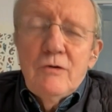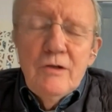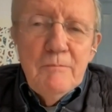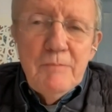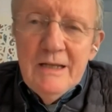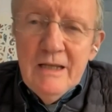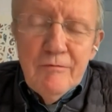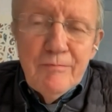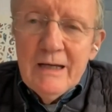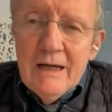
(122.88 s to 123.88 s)
I couldn't
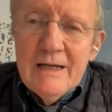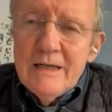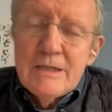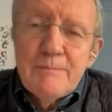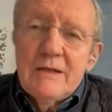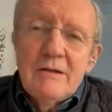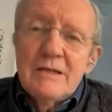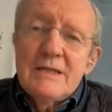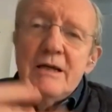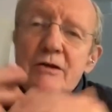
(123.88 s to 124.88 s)
believe my eyes
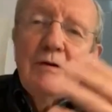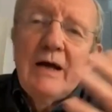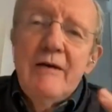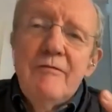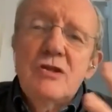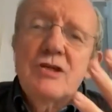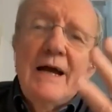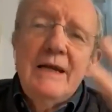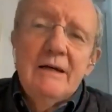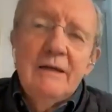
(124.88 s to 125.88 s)
because here you have
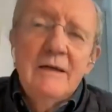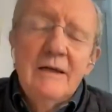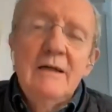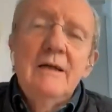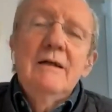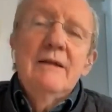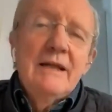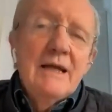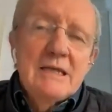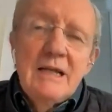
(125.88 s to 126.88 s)
China
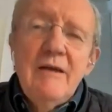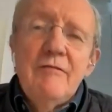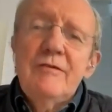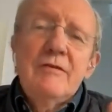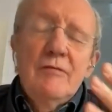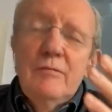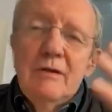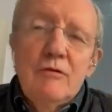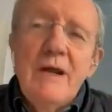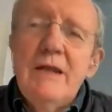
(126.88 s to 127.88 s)
that has lived
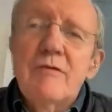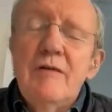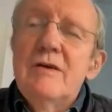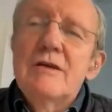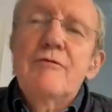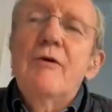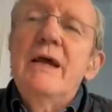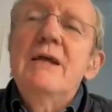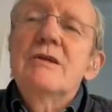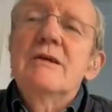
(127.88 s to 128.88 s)
with great rivers
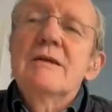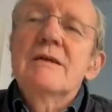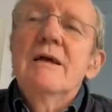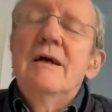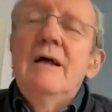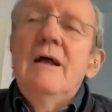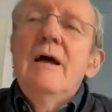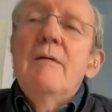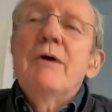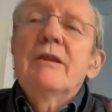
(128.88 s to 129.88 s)
for ages,
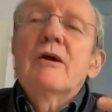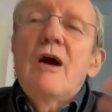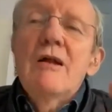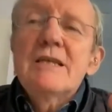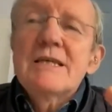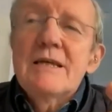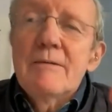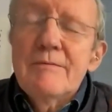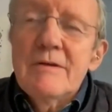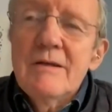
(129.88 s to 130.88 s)
but the
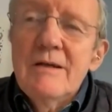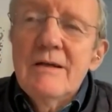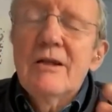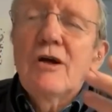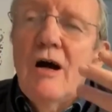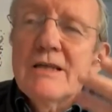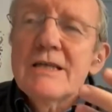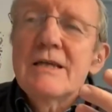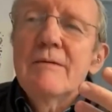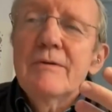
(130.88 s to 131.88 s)
concept, the
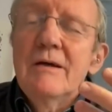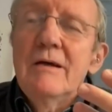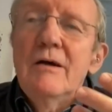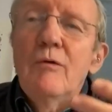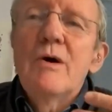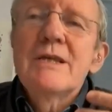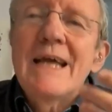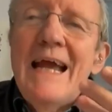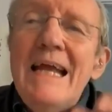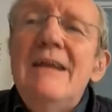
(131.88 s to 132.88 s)
concept
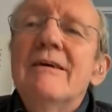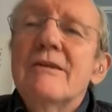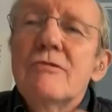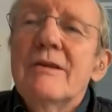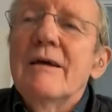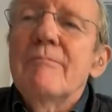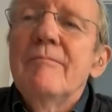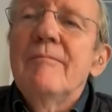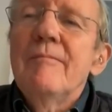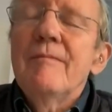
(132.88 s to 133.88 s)
was alien to them.